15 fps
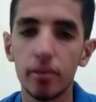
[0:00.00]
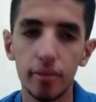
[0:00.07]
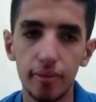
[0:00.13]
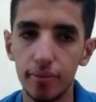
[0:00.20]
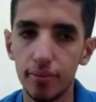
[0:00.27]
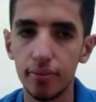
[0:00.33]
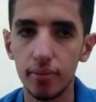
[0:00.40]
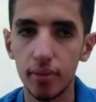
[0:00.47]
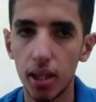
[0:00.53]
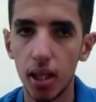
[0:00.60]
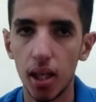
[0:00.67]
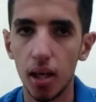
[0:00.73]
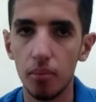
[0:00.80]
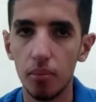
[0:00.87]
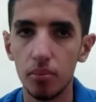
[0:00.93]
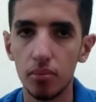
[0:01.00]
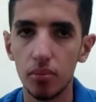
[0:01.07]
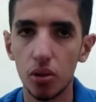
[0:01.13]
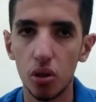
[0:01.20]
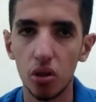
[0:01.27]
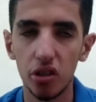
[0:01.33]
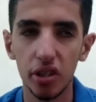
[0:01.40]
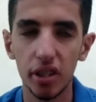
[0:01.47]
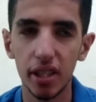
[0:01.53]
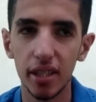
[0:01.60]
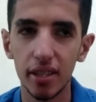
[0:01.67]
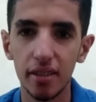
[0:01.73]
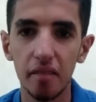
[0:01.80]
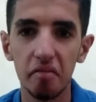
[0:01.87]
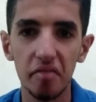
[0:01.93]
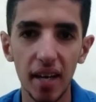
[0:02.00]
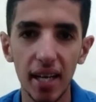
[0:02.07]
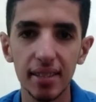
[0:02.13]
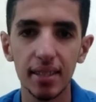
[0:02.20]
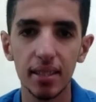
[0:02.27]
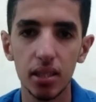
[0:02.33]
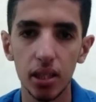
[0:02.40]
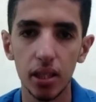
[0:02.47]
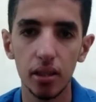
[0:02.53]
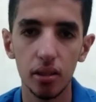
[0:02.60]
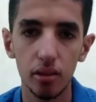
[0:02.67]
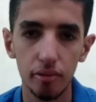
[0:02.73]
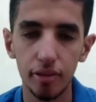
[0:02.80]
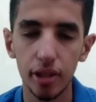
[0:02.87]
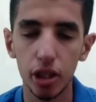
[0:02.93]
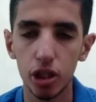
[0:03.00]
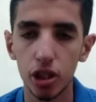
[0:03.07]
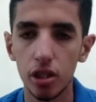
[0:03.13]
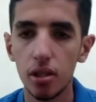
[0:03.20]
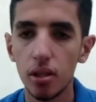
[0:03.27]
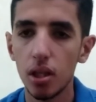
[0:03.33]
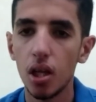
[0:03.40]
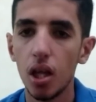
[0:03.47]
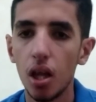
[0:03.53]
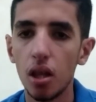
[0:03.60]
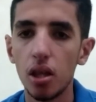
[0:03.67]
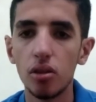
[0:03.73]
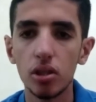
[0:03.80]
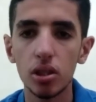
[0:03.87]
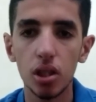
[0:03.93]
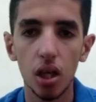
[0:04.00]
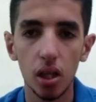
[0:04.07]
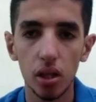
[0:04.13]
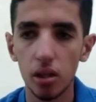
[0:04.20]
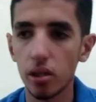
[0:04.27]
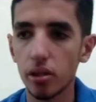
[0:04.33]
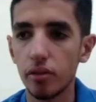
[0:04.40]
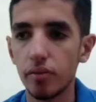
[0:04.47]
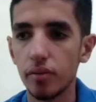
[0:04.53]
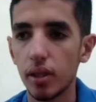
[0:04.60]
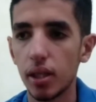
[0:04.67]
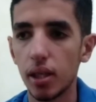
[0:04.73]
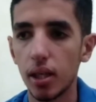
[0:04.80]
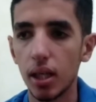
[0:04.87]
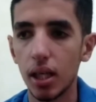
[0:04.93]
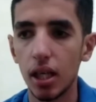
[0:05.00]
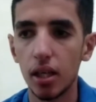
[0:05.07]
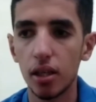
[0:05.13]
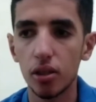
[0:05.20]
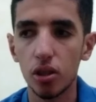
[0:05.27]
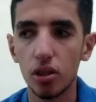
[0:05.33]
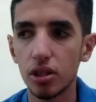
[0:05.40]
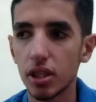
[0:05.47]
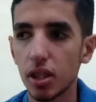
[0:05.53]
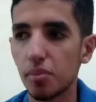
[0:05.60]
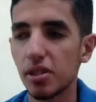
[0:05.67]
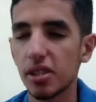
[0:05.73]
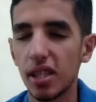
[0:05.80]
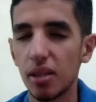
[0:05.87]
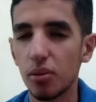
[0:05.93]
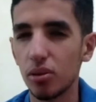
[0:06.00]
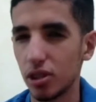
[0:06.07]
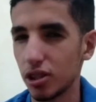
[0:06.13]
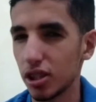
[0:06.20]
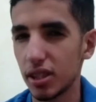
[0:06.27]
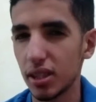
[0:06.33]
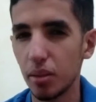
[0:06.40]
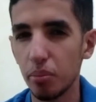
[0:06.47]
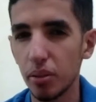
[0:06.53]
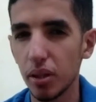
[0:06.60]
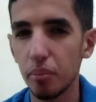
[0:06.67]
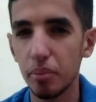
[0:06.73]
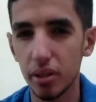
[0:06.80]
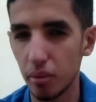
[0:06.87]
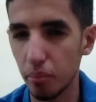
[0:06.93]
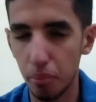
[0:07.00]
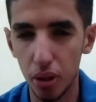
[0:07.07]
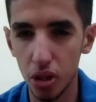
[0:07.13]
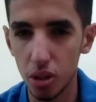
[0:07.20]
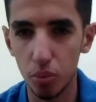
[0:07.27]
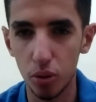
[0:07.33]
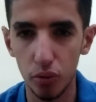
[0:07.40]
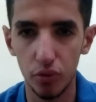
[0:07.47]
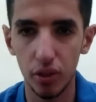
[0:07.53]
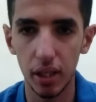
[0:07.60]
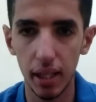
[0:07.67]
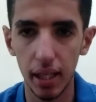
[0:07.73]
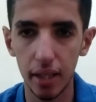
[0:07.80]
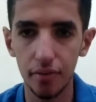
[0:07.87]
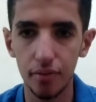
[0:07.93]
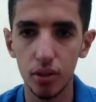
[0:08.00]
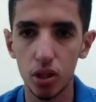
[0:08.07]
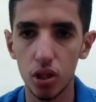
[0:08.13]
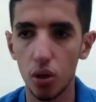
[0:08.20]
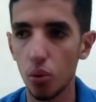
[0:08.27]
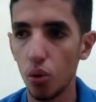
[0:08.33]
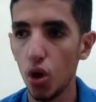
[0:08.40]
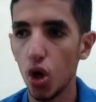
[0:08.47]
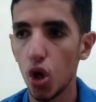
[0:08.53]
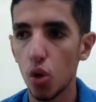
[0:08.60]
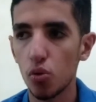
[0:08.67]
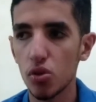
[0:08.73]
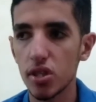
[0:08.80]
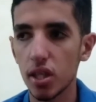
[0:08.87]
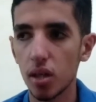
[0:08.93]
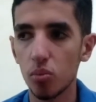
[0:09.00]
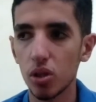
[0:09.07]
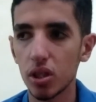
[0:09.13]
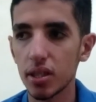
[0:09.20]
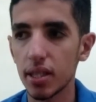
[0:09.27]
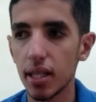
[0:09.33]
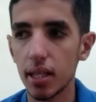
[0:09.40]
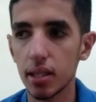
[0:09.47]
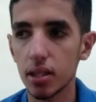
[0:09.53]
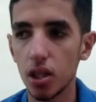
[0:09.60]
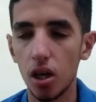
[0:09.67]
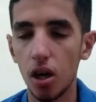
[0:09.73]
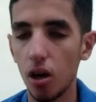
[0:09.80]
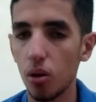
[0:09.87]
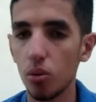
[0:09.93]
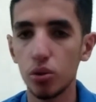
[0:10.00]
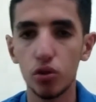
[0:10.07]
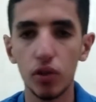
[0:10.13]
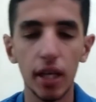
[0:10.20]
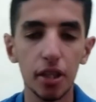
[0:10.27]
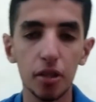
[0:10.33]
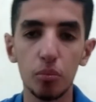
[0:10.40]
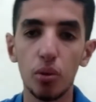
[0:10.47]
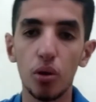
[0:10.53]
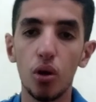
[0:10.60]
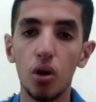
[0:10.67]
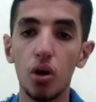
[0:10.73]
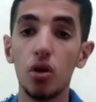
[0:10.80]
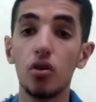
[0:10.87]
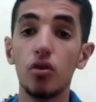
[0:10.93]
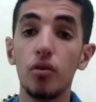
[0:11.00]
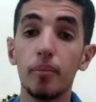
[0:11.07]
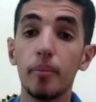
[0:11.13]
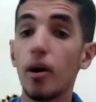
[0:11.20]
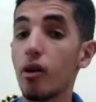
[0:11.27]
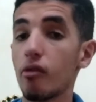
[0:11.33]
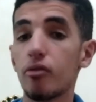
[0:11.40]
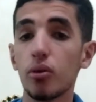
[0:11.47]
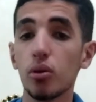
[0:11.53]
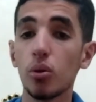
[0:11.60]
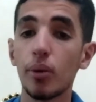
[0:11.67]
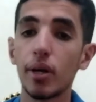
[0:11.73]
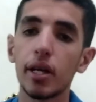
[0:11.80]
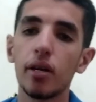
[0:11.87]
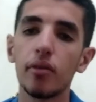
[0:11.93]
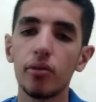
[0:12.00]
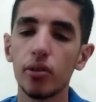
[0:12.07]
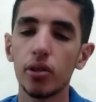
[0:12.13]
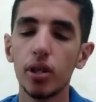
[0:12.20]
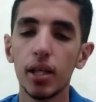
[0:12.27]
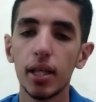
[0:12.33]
of or in fantasy or fiction there is a lot of concepts that would just simply be impossible in real life. So when someone says, oh, Dragon Ball or Marvel, whatever,